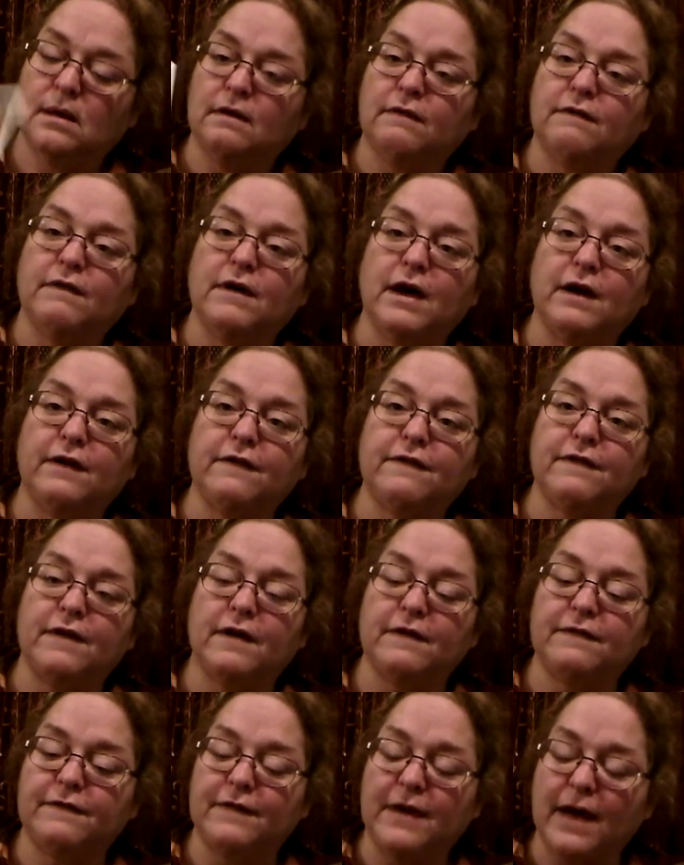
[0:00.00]
Five
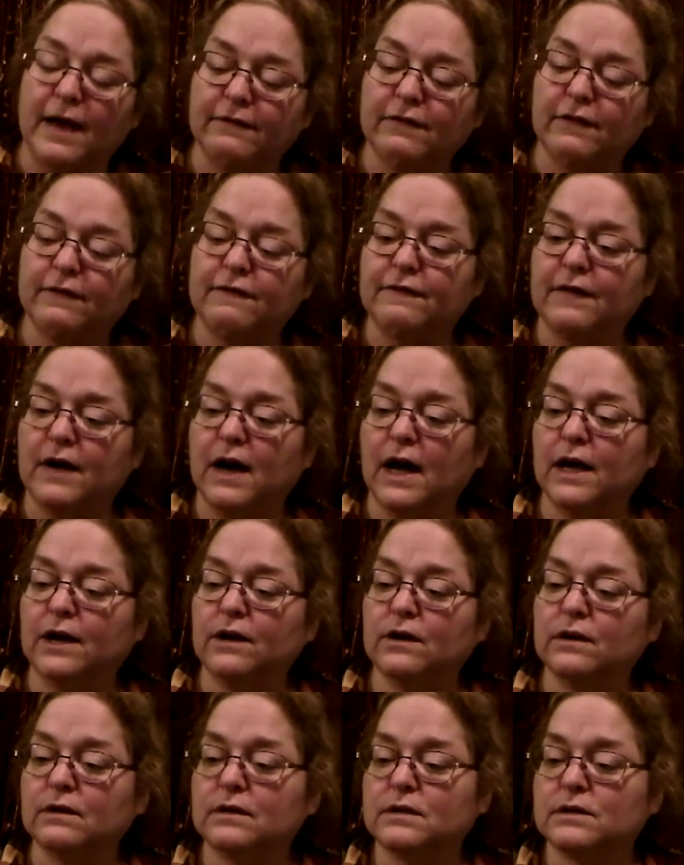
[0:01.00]
of
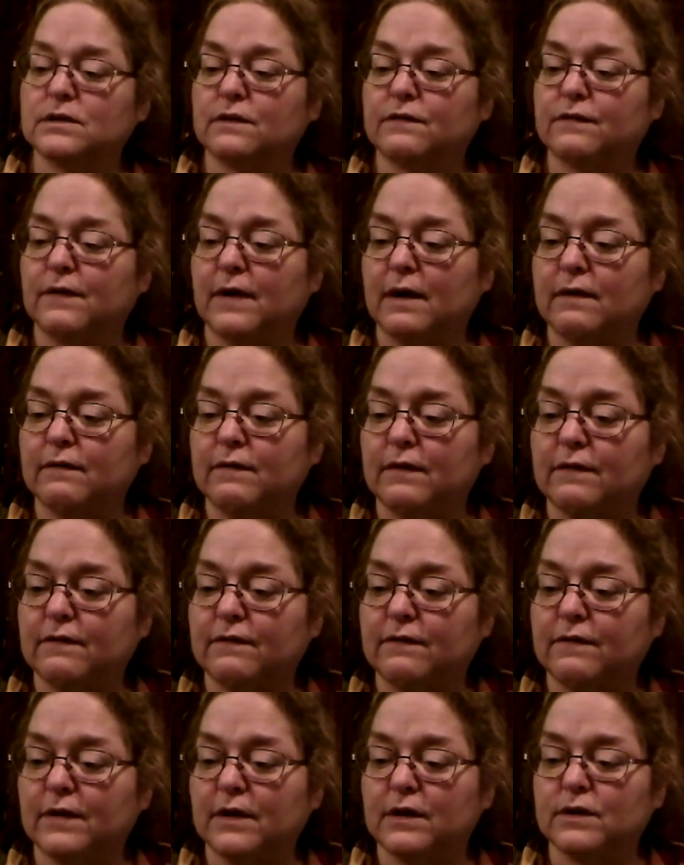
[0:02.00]
Fire. It's a Five
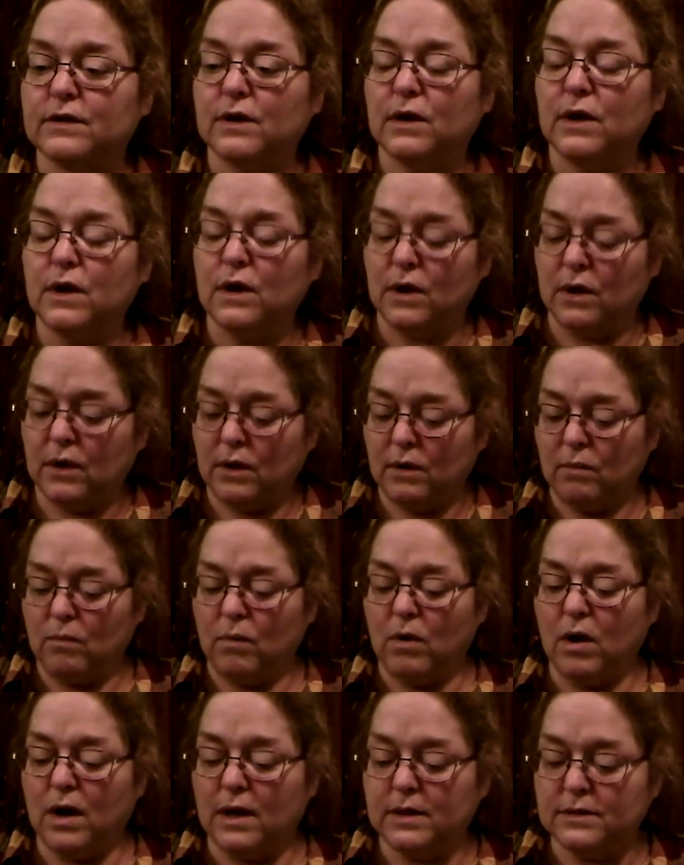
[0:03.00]
of
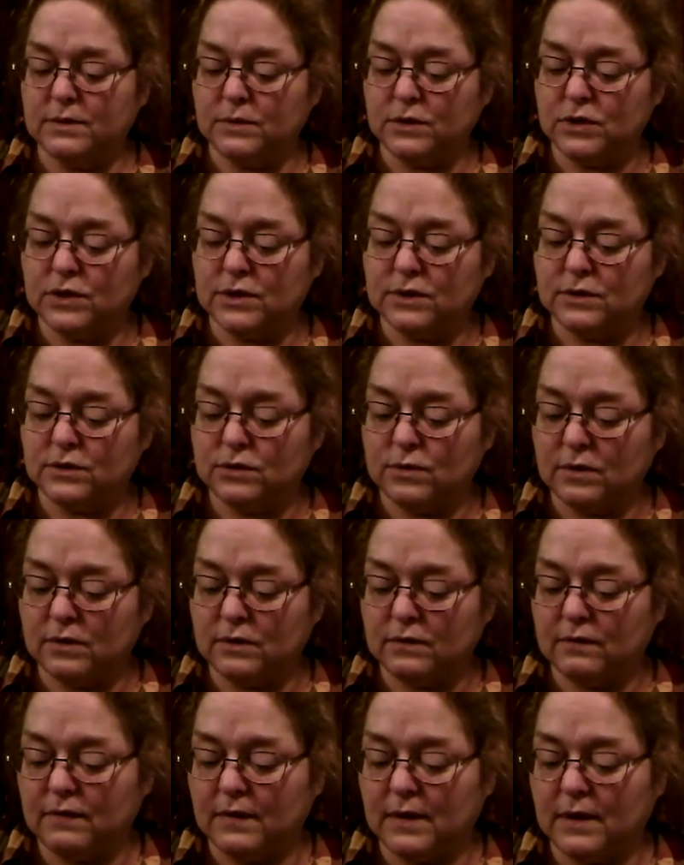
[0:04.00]
Wands, which is sort
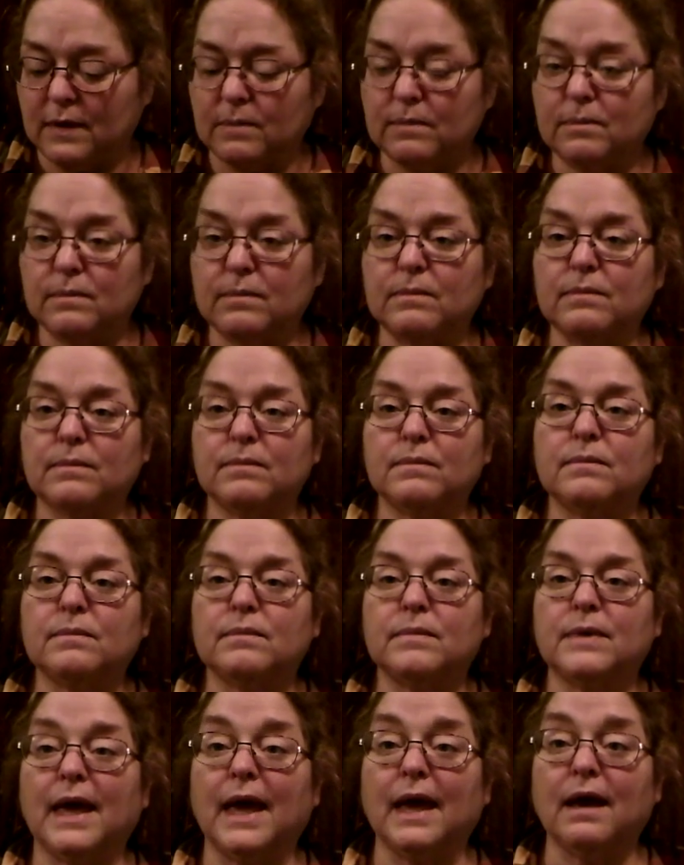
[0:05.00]
of
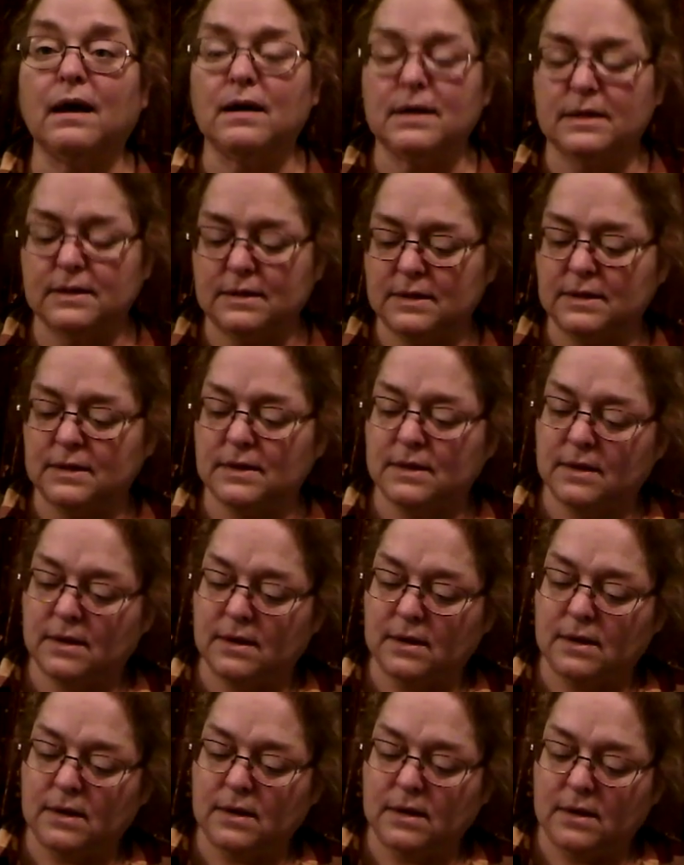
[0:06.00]
chaos.
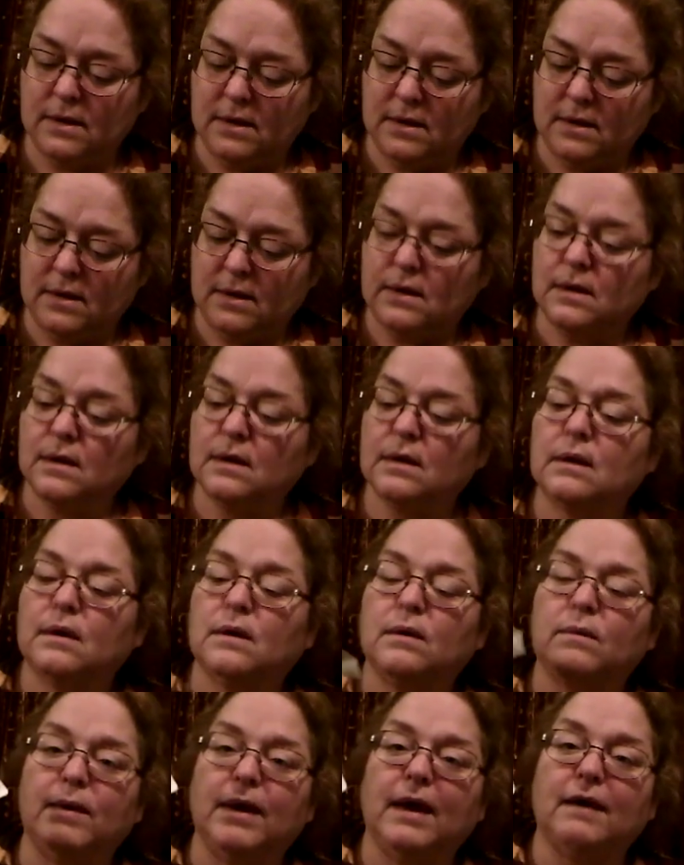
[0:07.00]

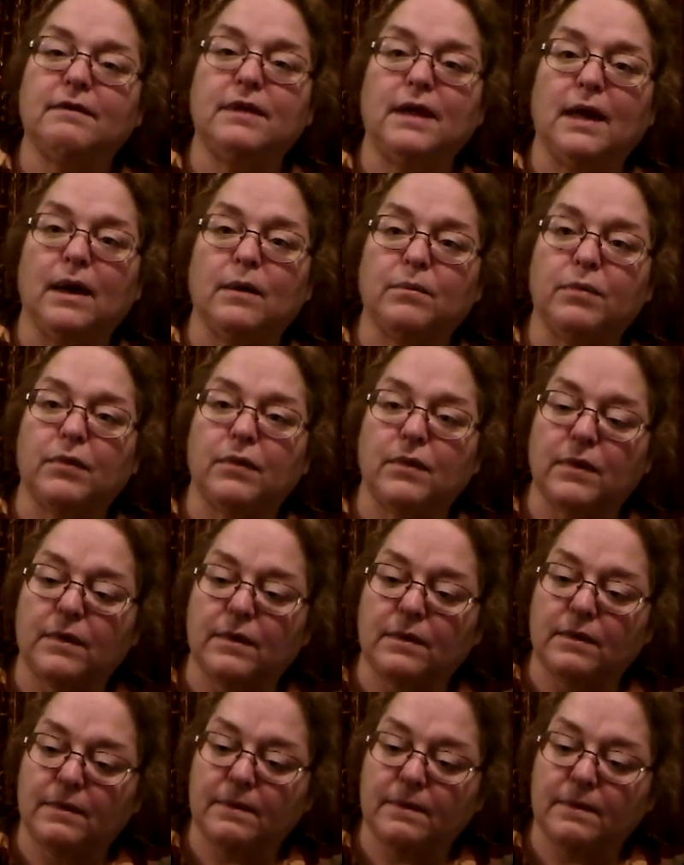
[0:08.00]
We have the Emperor.